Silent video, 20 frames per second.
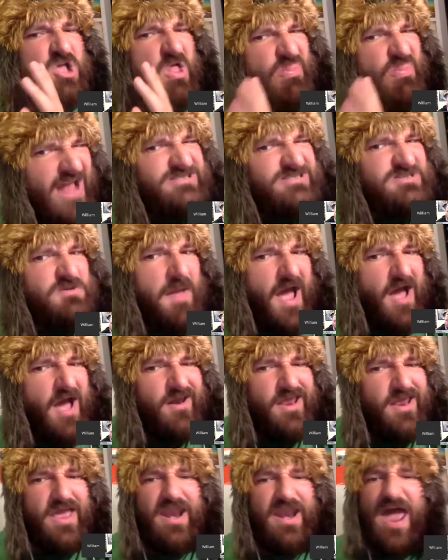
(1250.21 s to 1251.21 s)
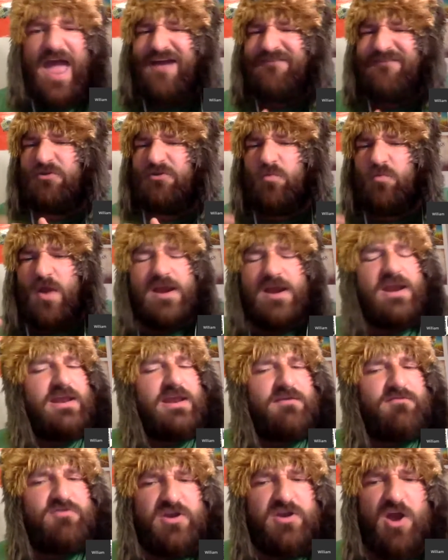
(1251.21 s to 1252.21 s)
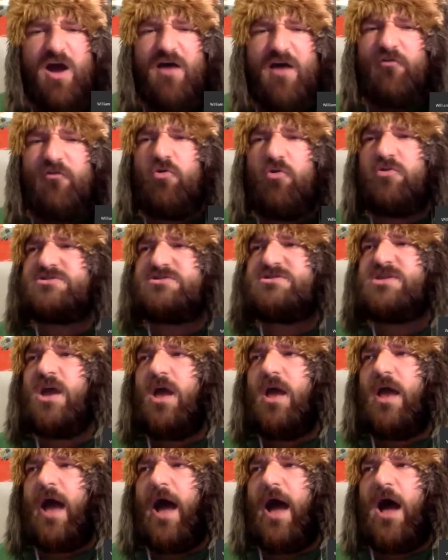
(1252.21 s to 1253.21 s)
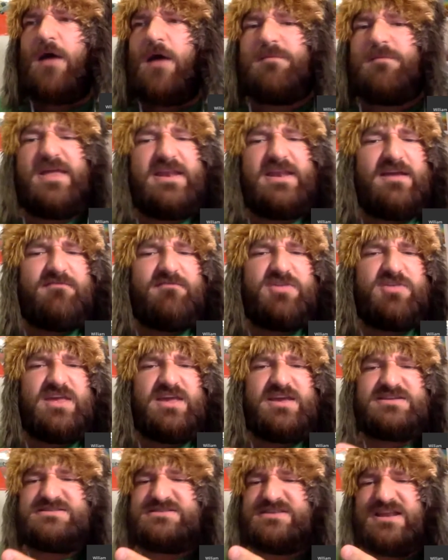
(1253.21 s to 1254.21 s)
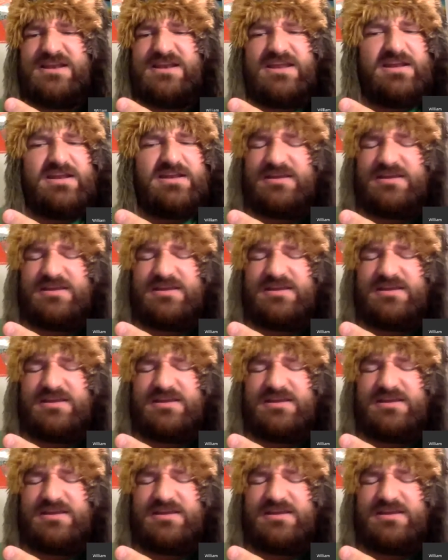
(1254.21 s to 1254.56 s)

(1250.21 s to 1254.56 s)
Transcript: That's about it. I haven't read any of the novels. Any of the extended